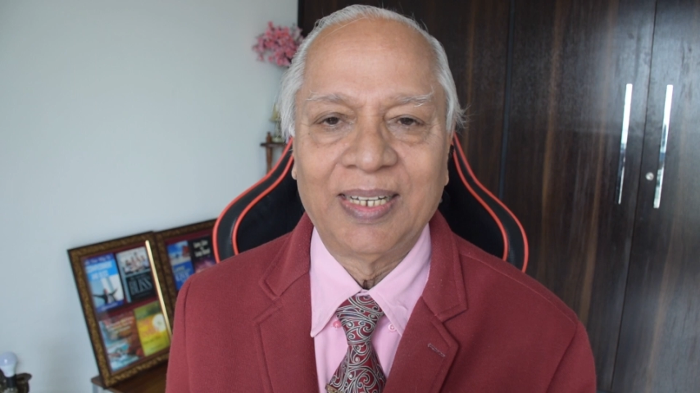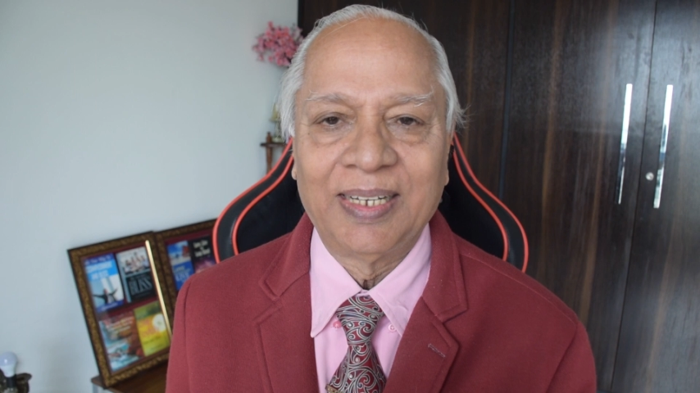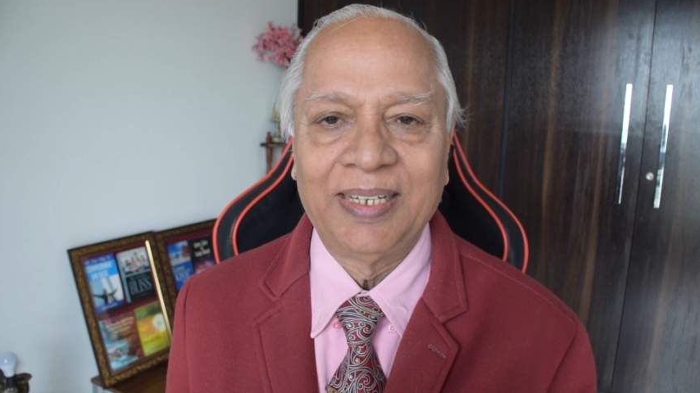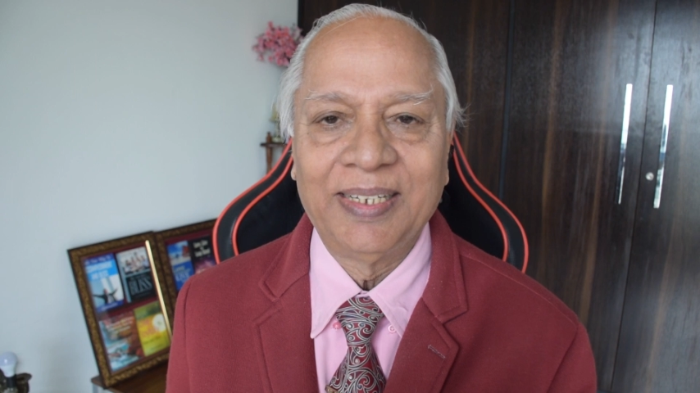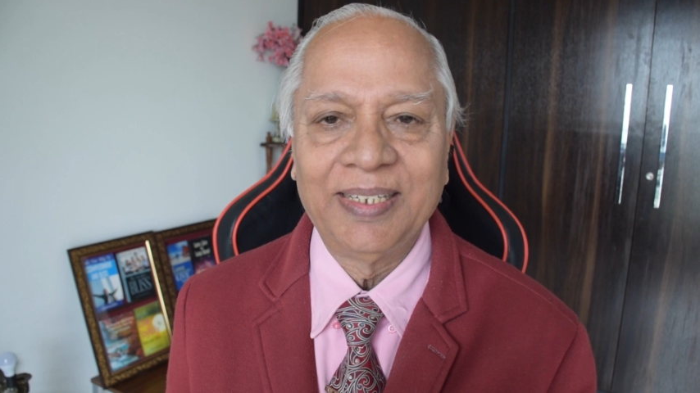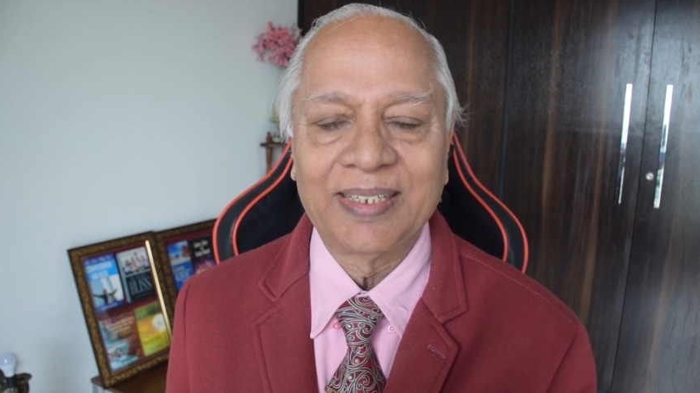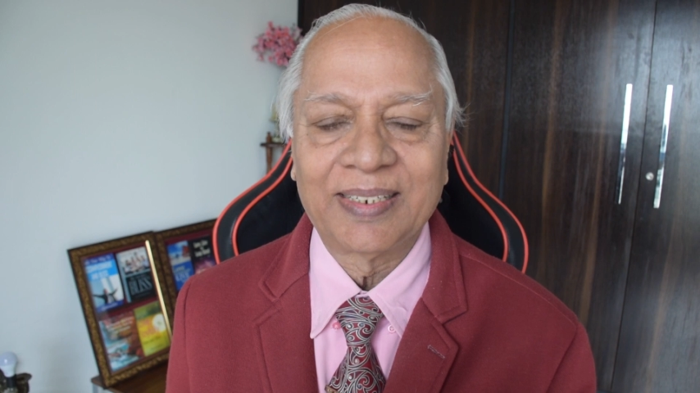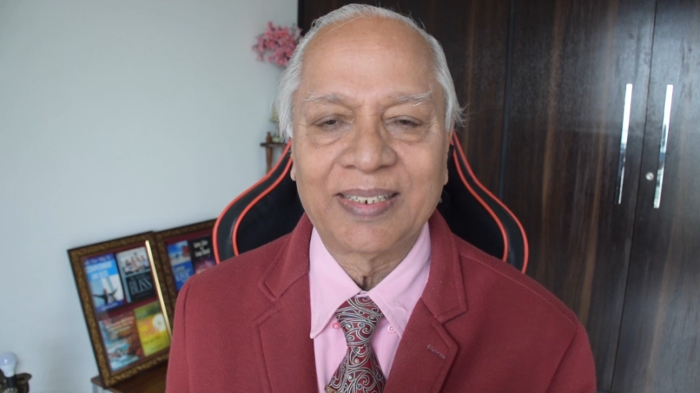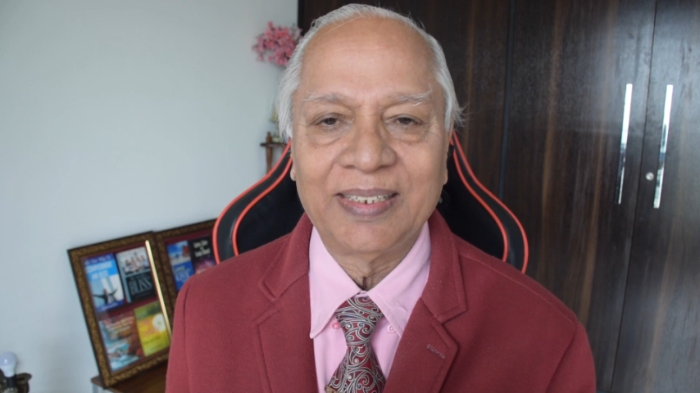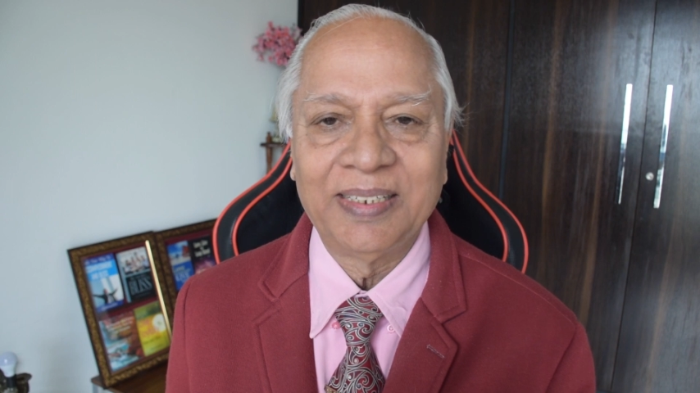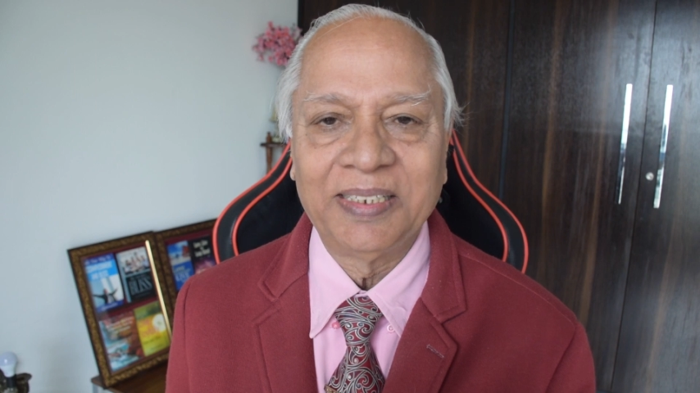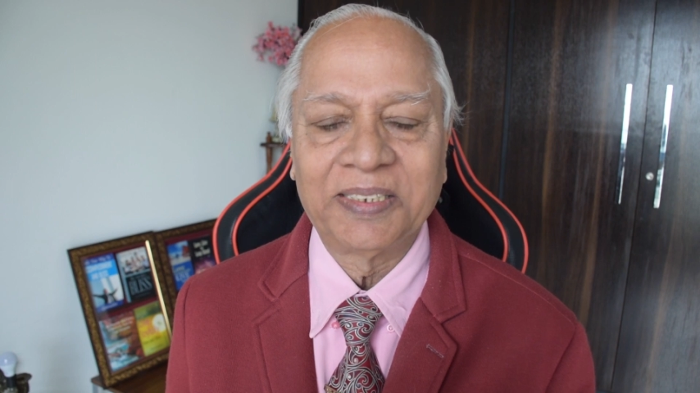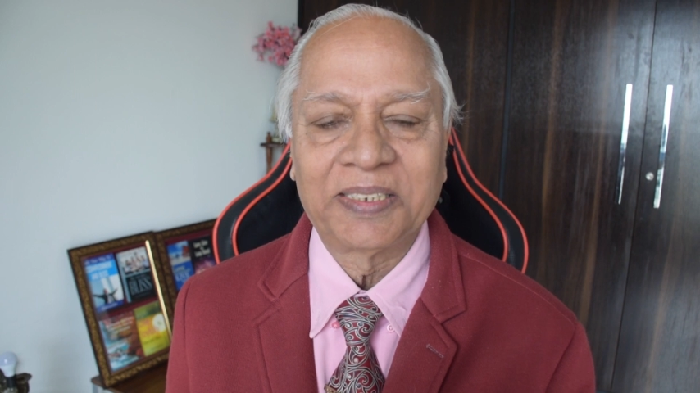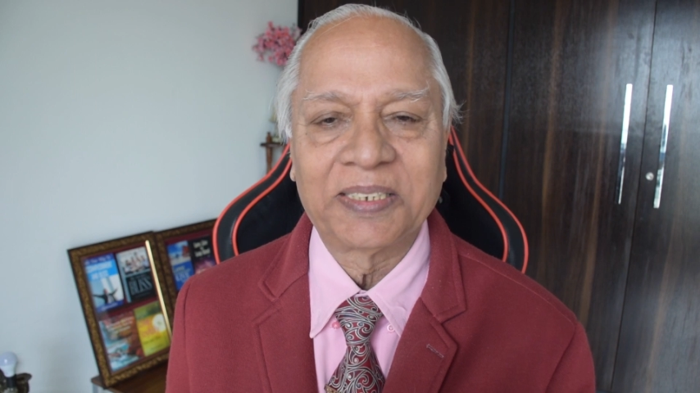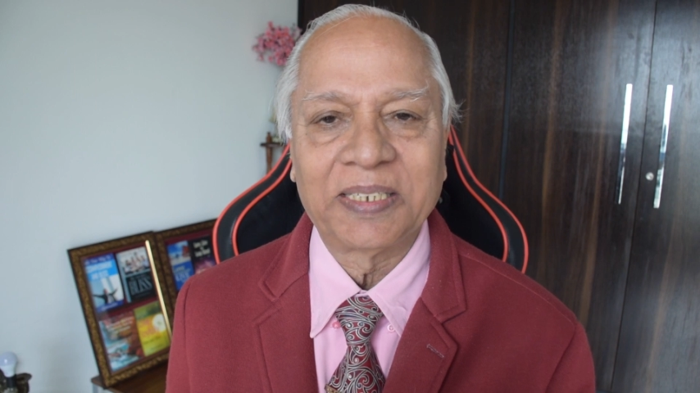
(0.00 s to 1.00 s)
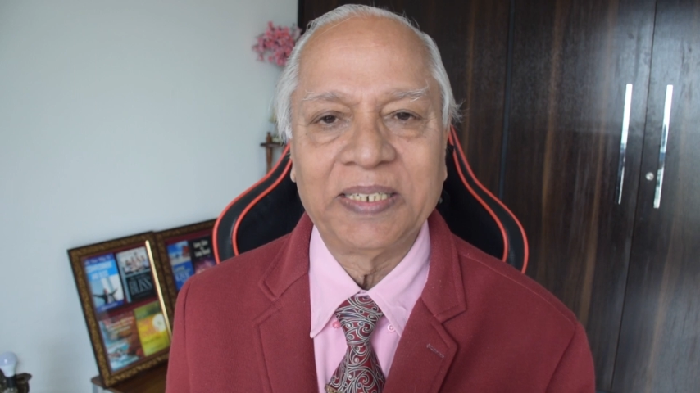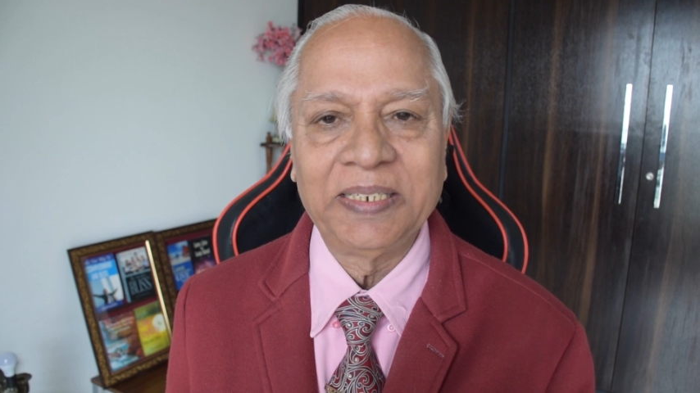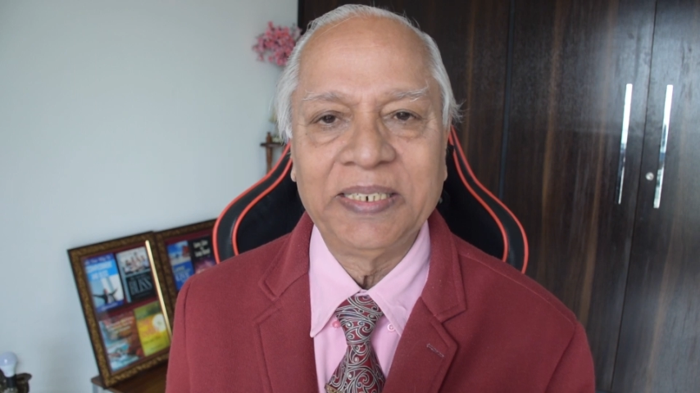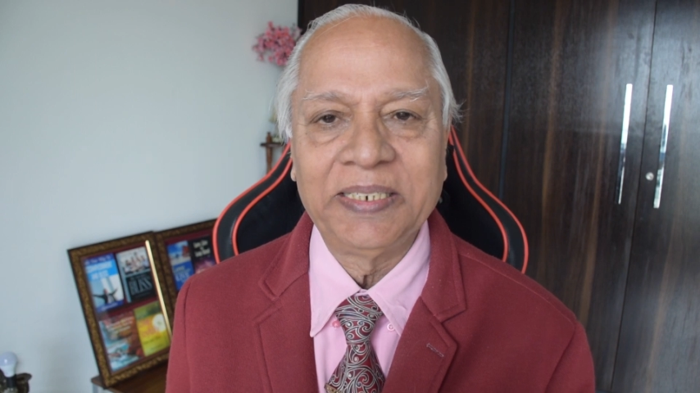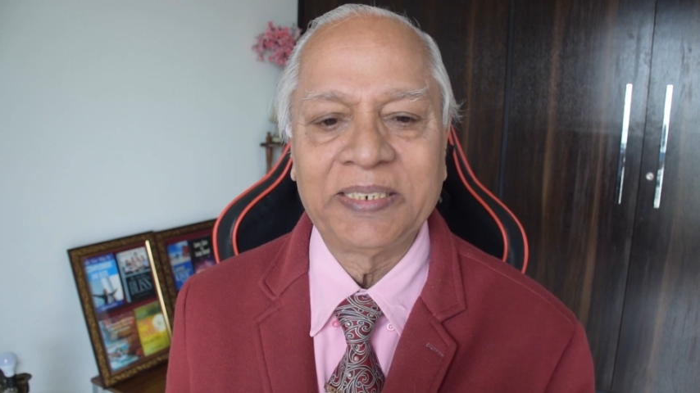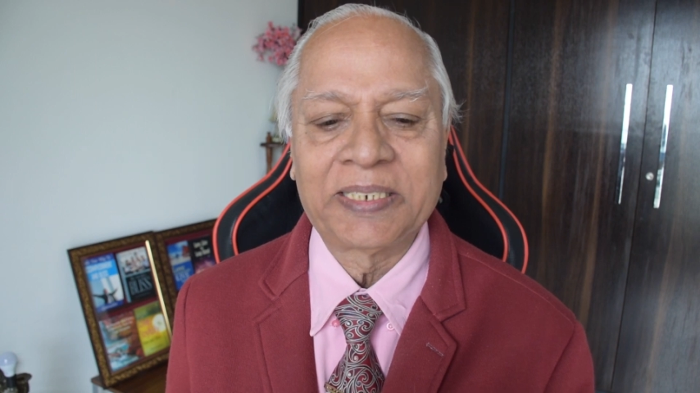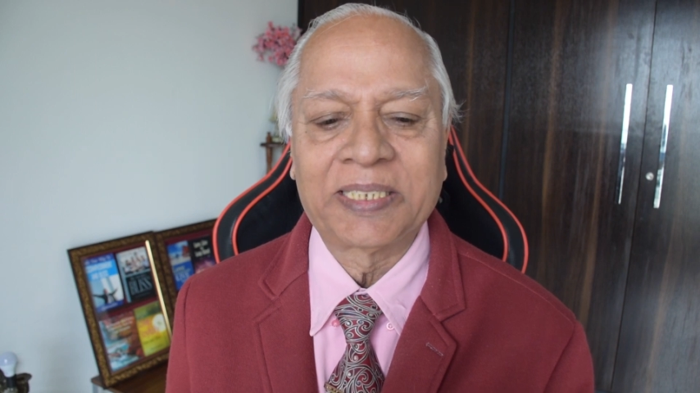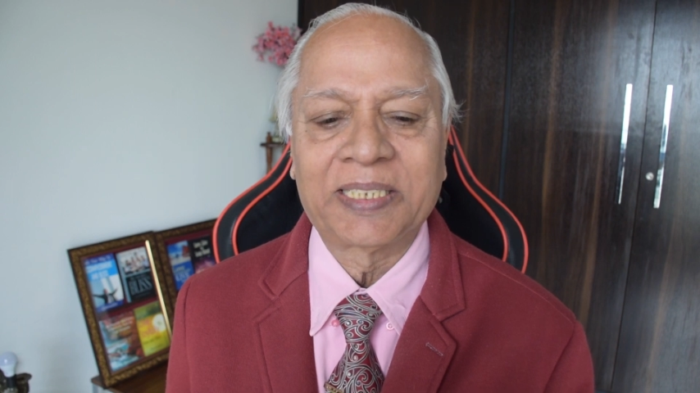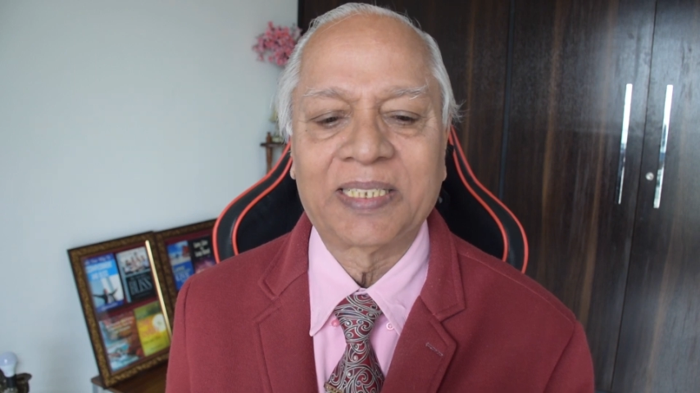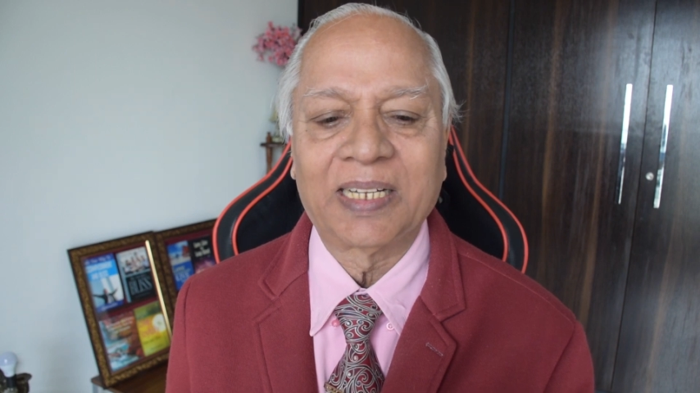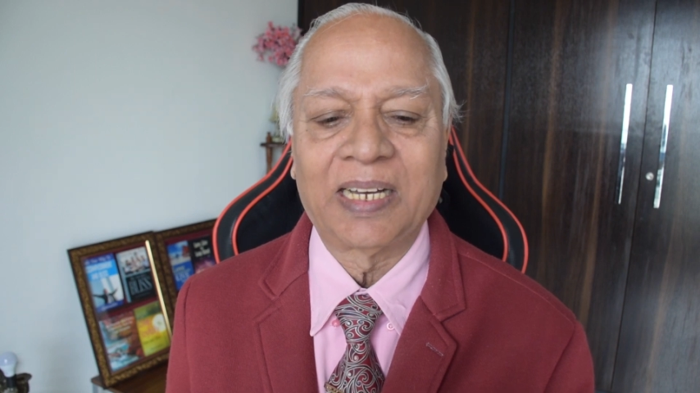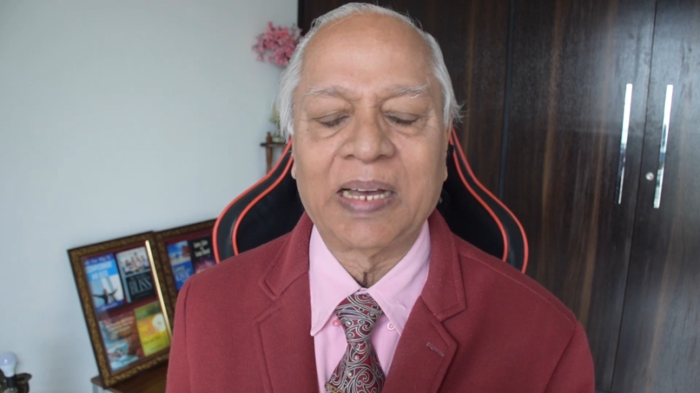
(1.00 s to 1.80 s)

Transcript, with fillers: Here is eighth